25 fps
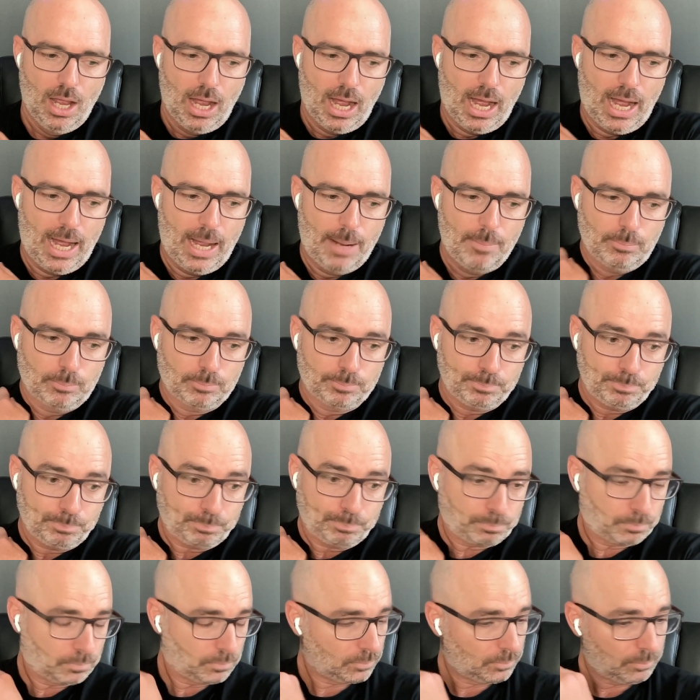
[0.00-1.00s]

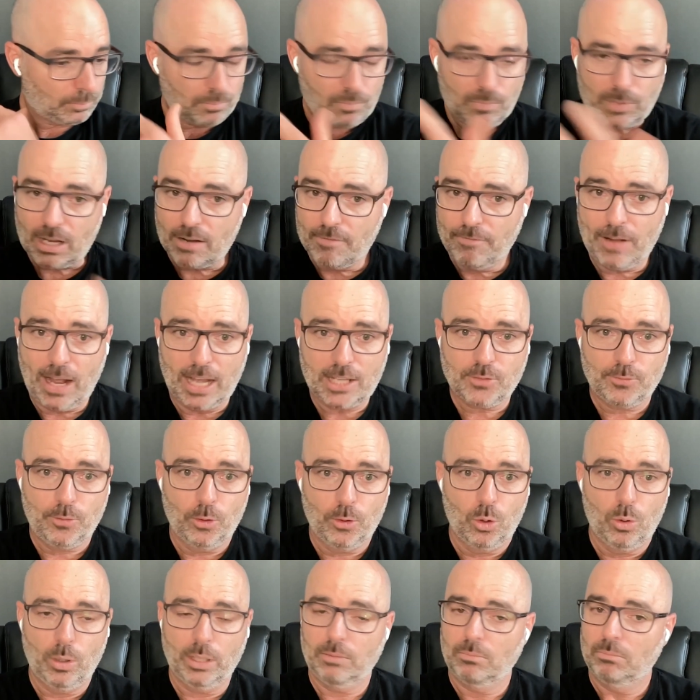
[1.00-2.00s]
Fast
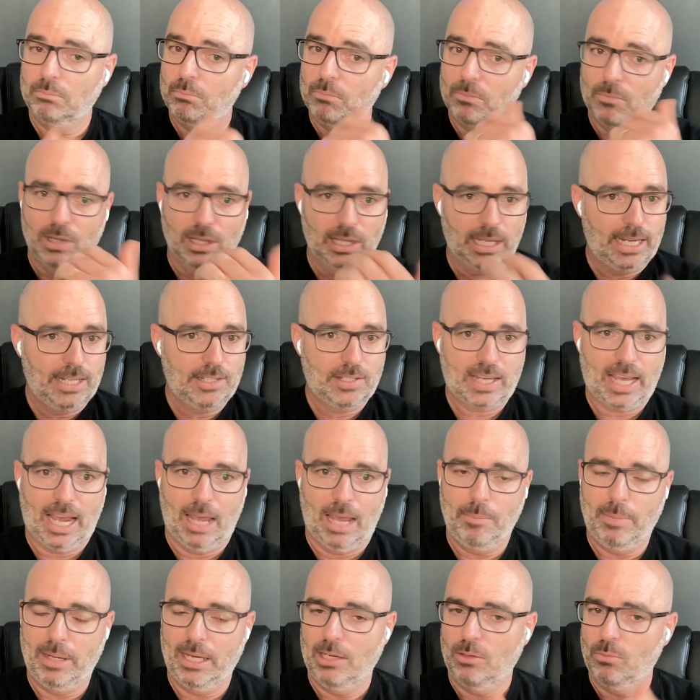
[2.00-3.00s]
forward, leads
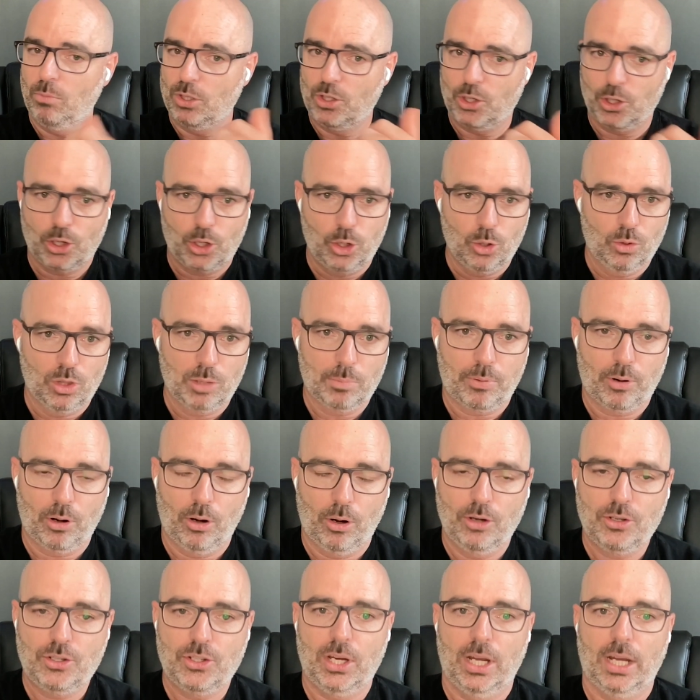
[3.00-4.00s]
came in, we secured the
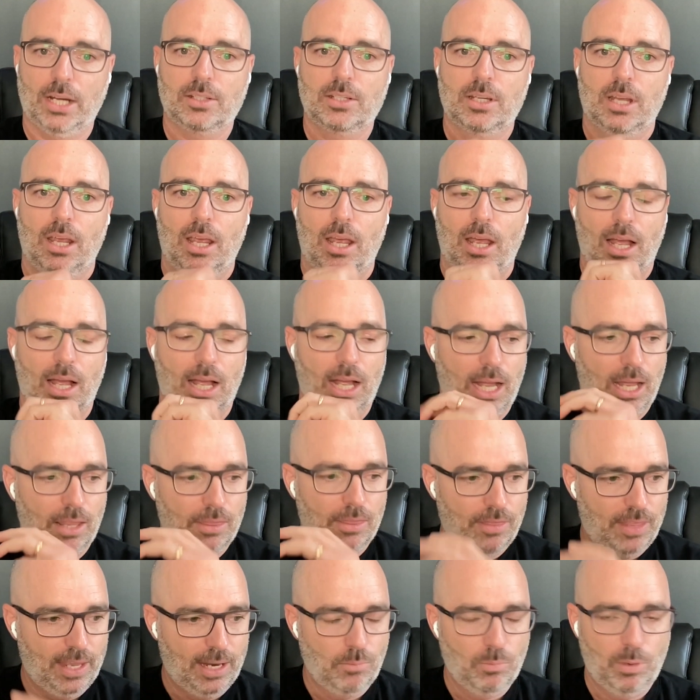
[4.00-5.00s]
project.
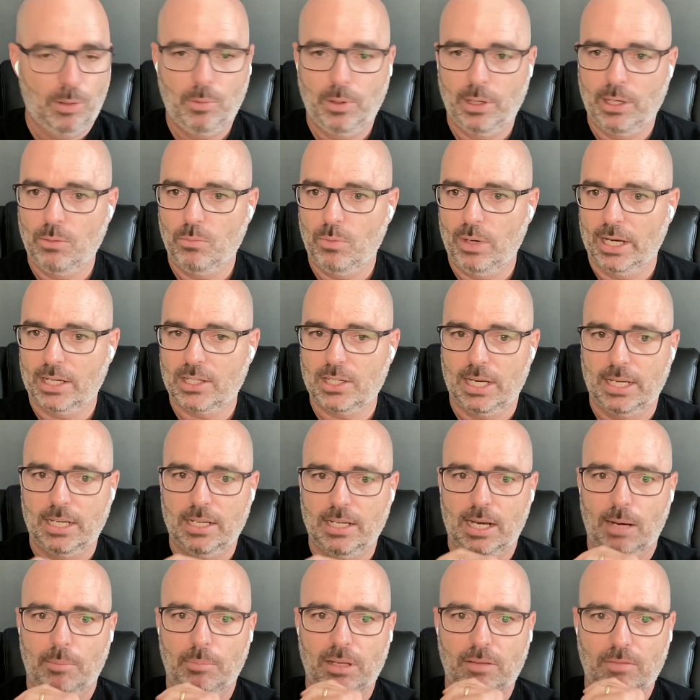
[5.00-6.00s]
Then when we actually
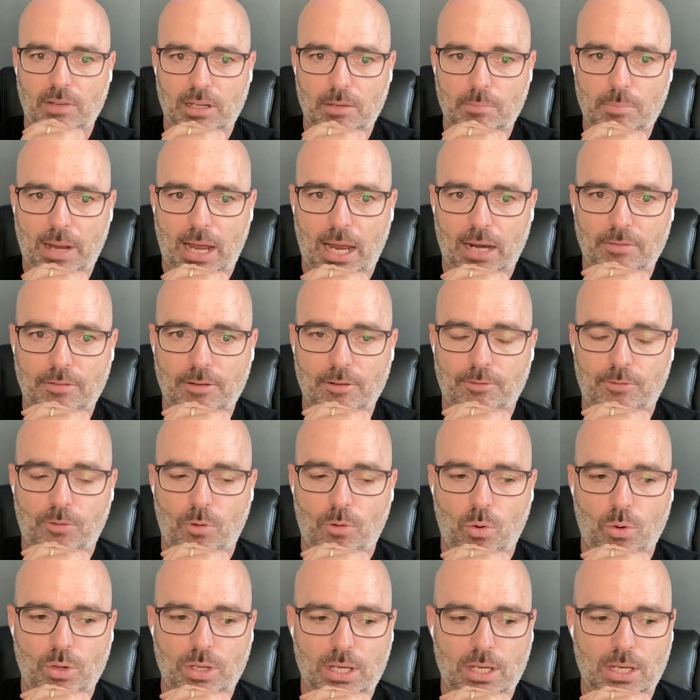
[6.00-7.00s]
ended up living in Bali for
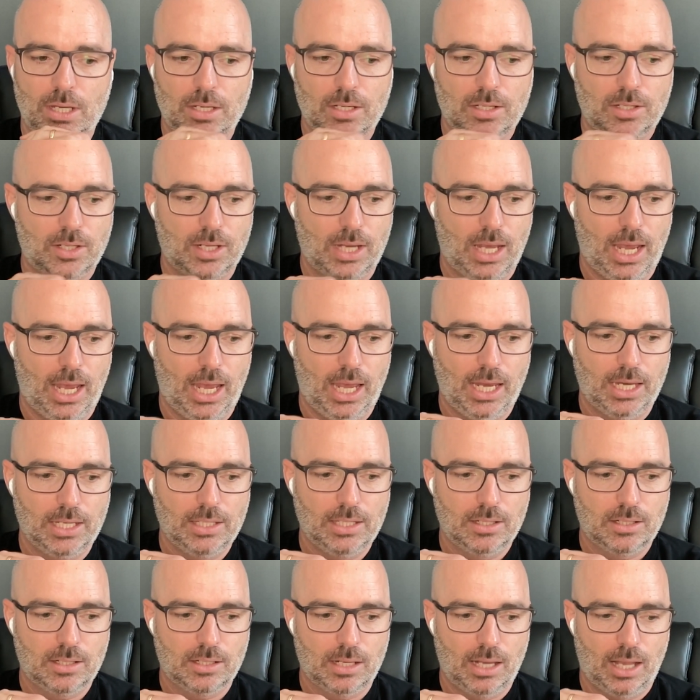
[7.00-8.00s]
4 years,
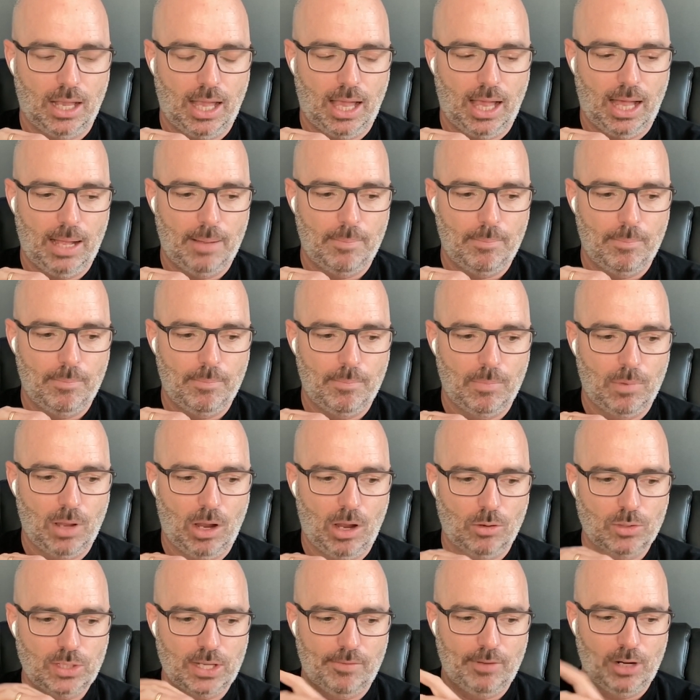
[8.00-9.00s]
and I
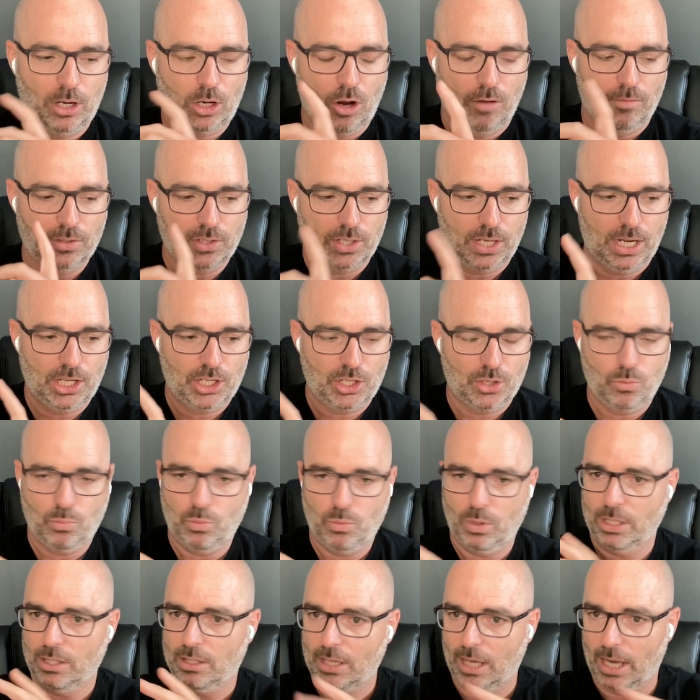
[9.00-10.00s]
was having a conversation
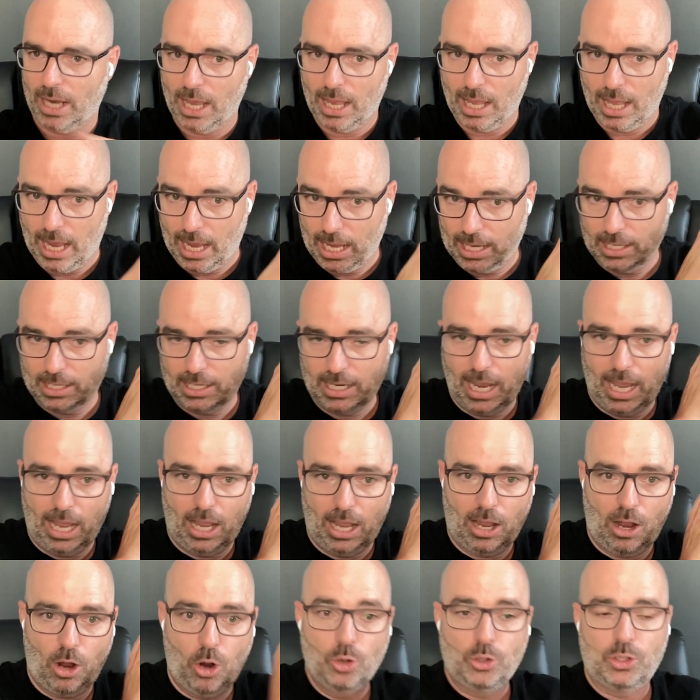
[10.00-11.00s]
with a
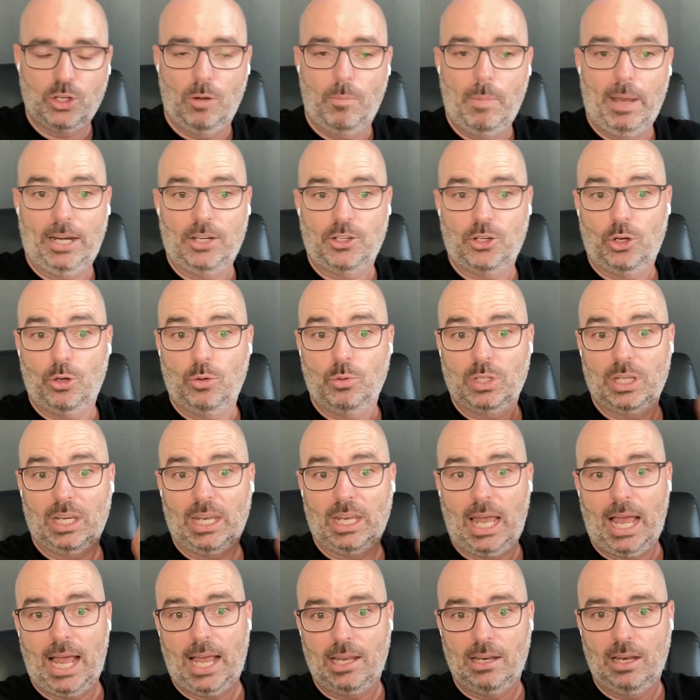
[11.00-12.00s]
hotel manager who was a
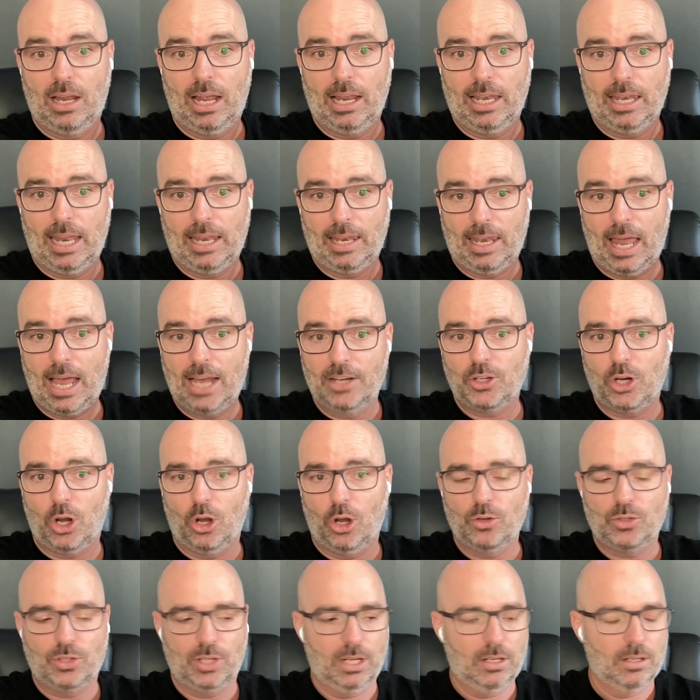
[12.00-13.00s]
larger
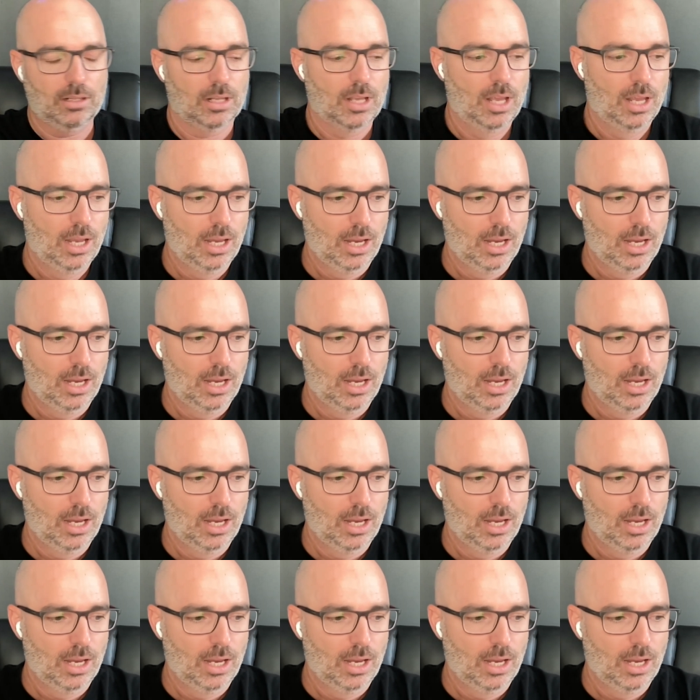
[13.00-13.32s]
hotel.